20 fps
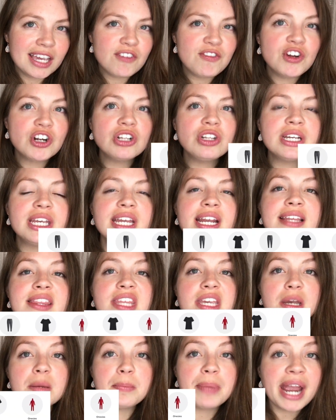If you're looking at
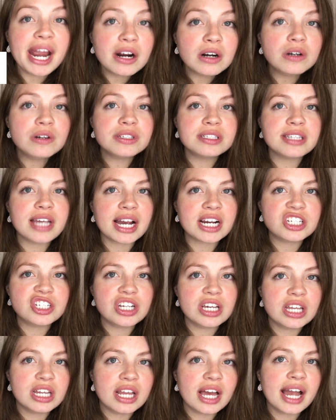the apparel
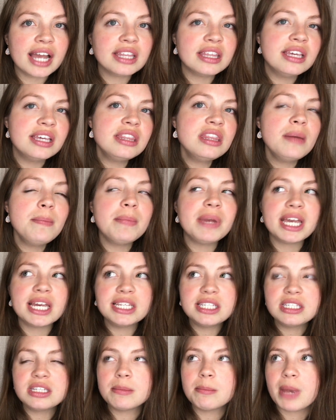section, I think the
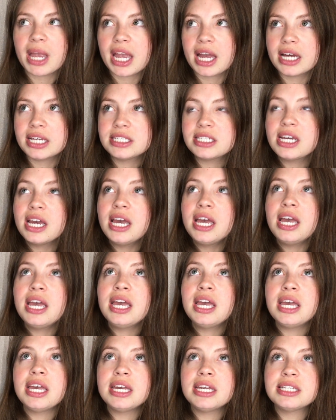biggest demand
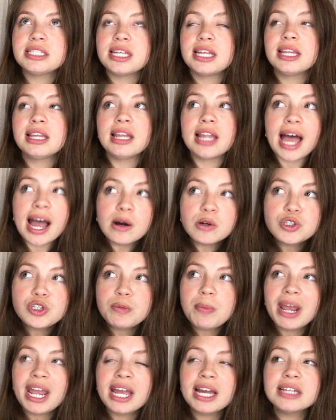is in lounge
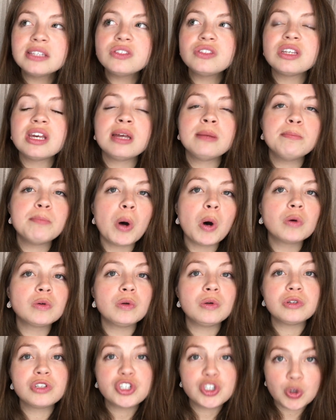pants and modal
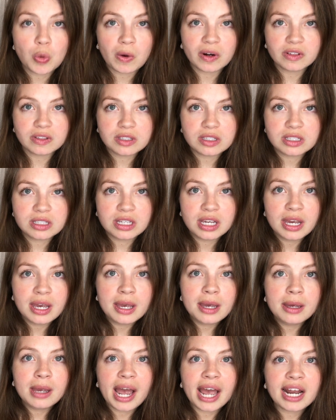shorts.
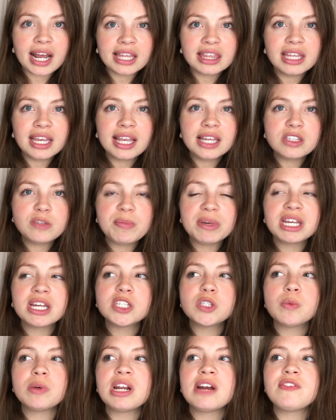And I think it's because
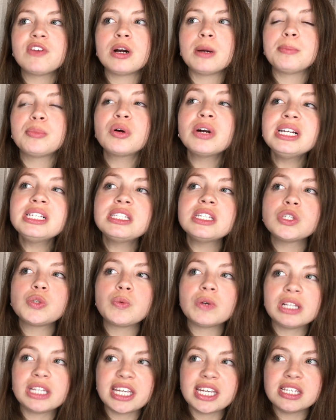whenever a print is
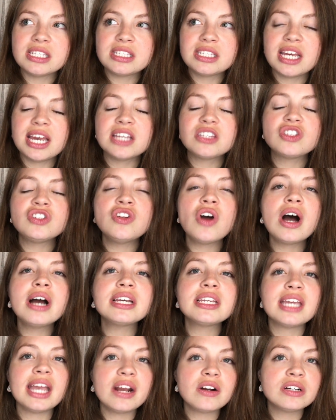released, it's not
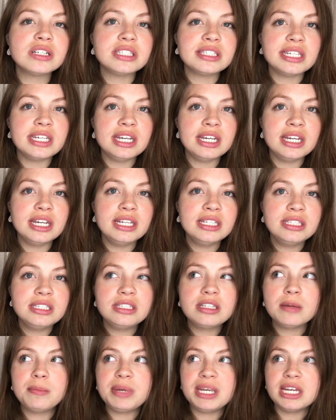guaranteed
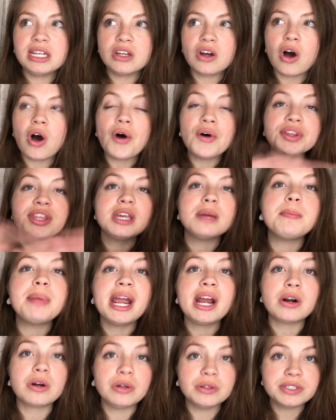to be in all the
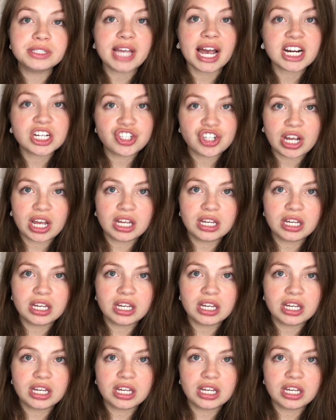apparel section.